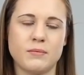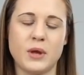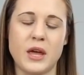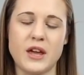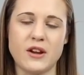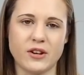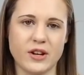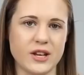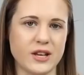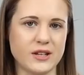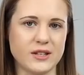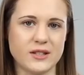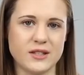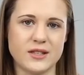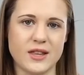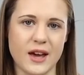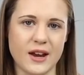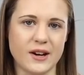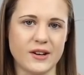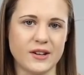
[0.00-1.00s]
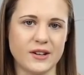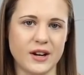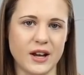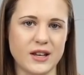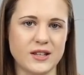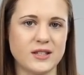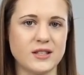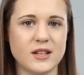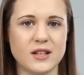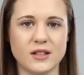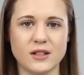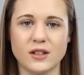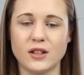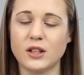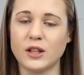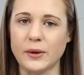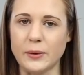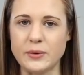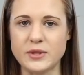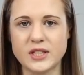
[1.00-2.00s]
areas that are nice and
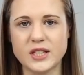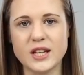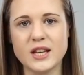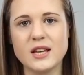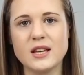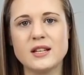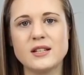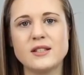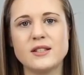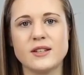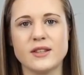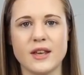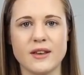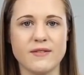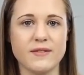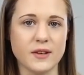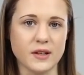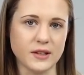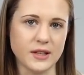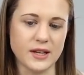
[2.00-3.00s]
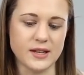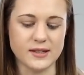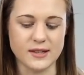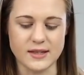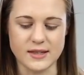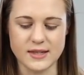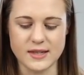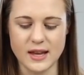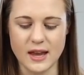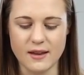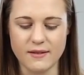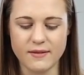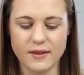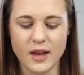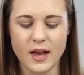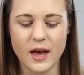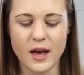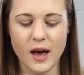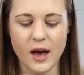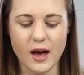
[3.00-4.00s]
closed in, so they feel nice and safe.
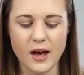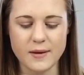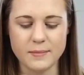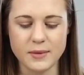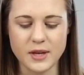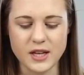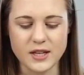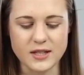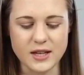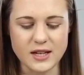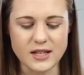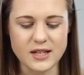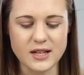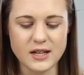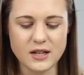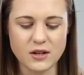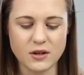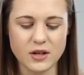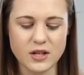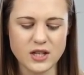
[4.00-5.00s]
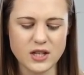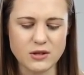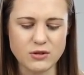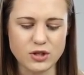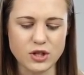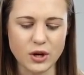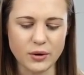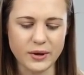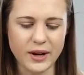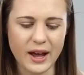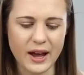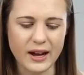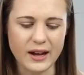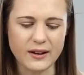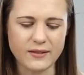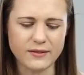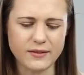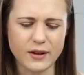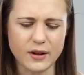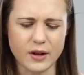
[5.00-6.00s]
Because I did notice you don't
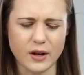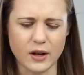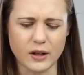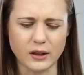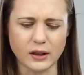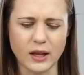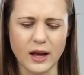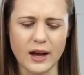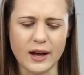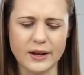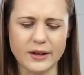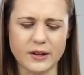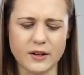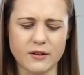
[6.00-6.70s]
have a lot